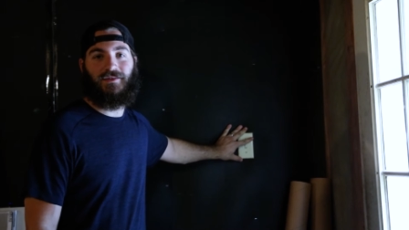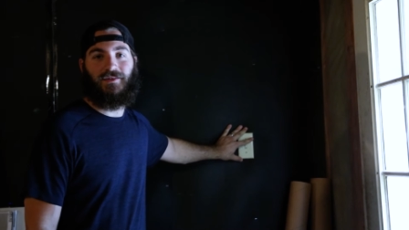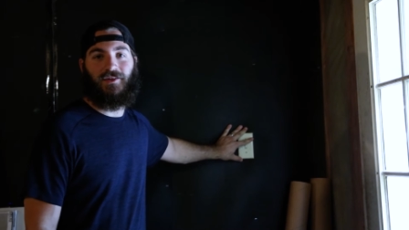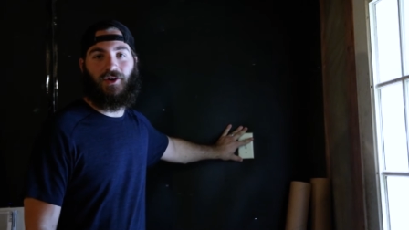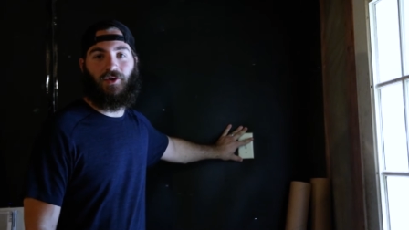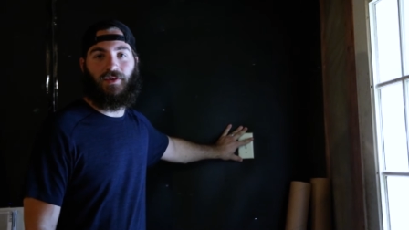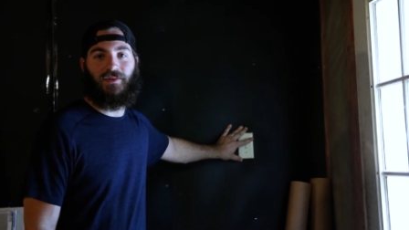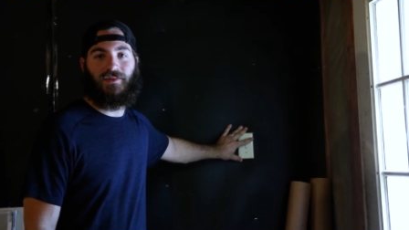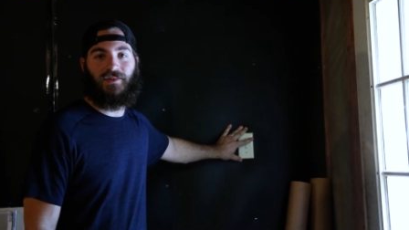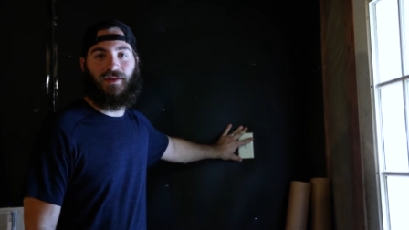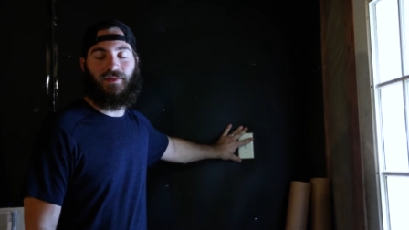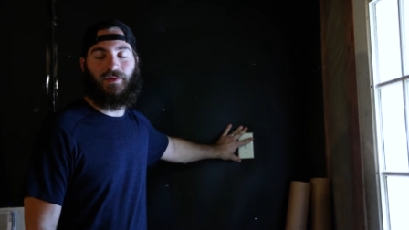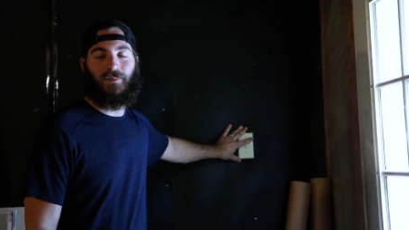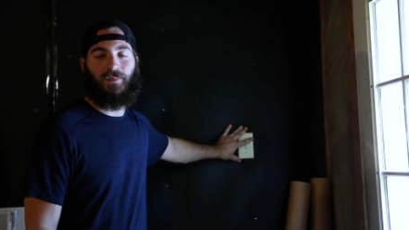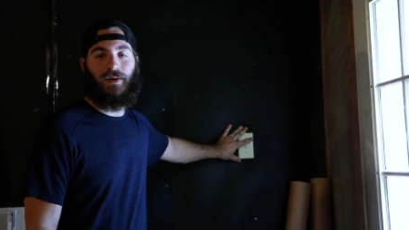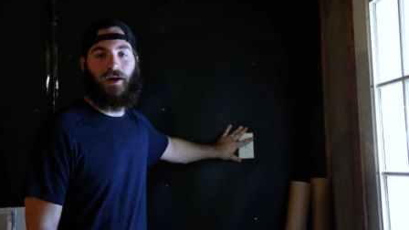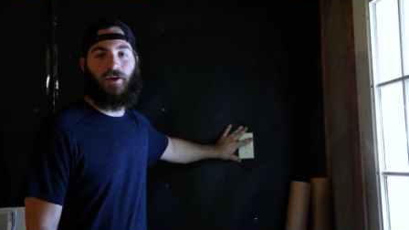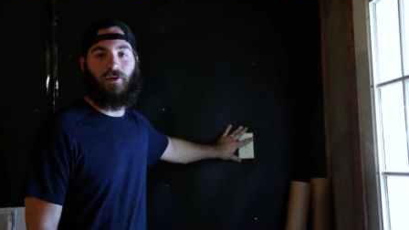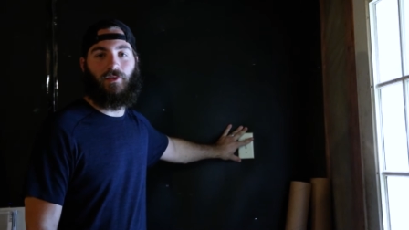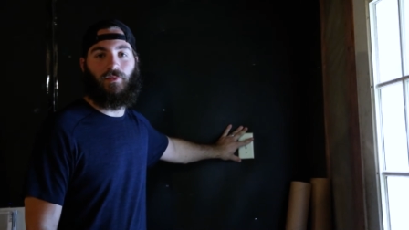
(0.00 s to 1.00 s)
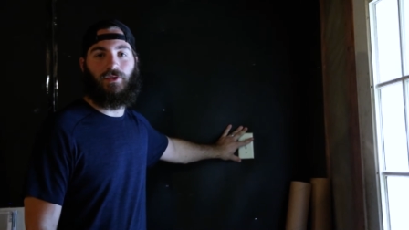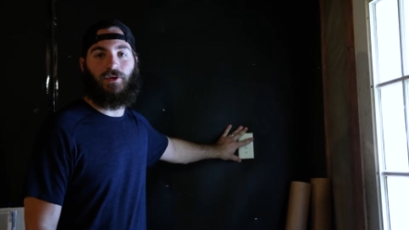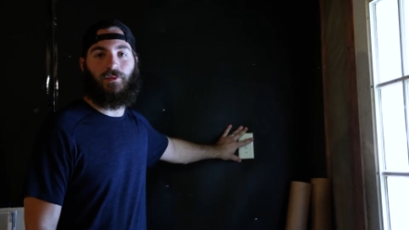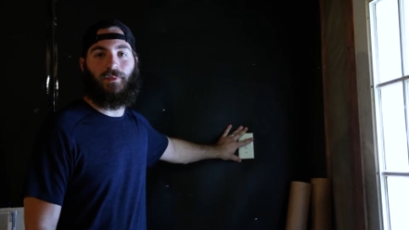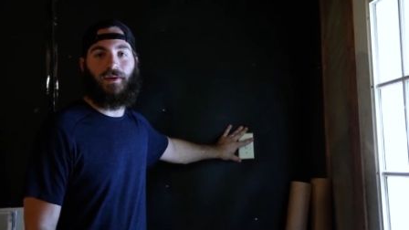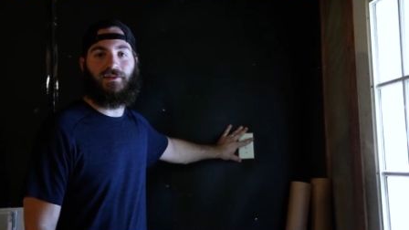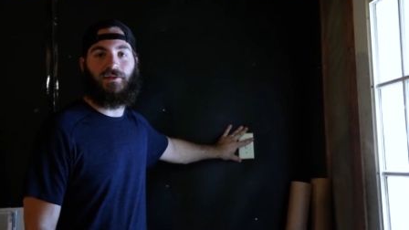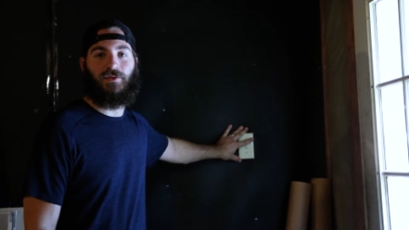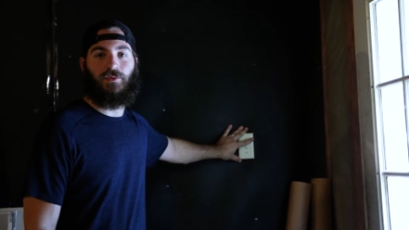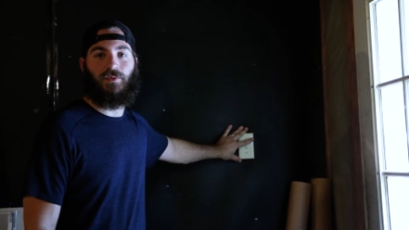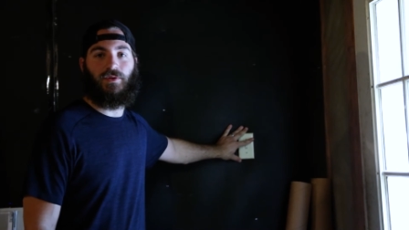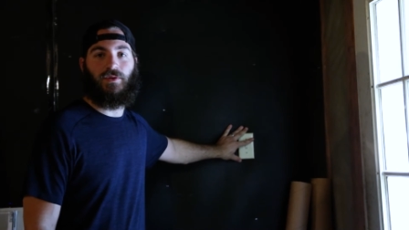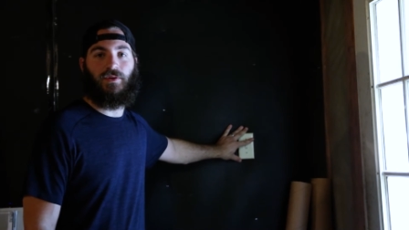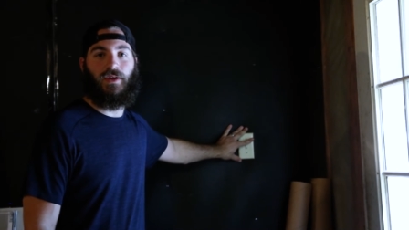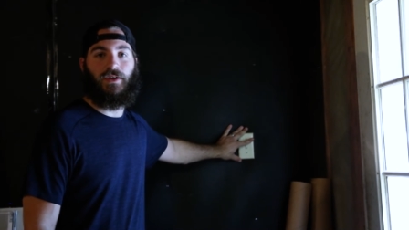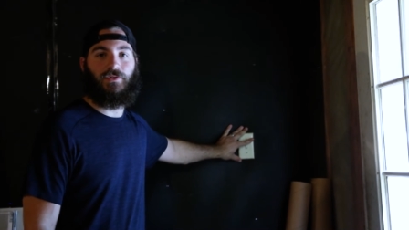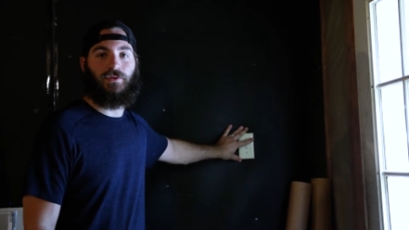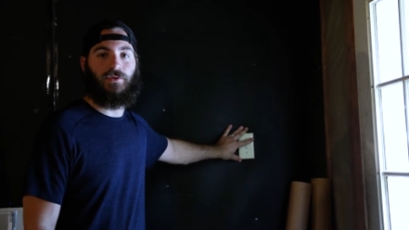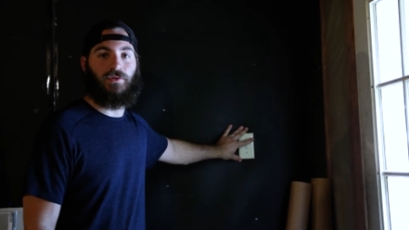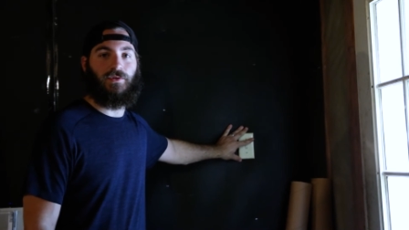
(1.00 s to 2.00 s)
always cut the power when you're messing with
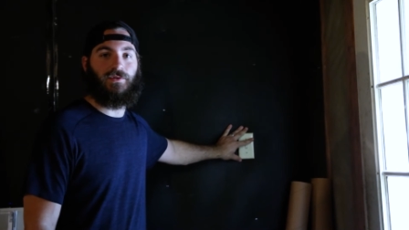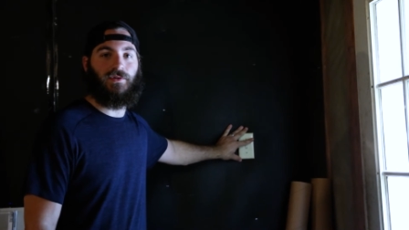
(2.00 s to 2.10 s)
electrical.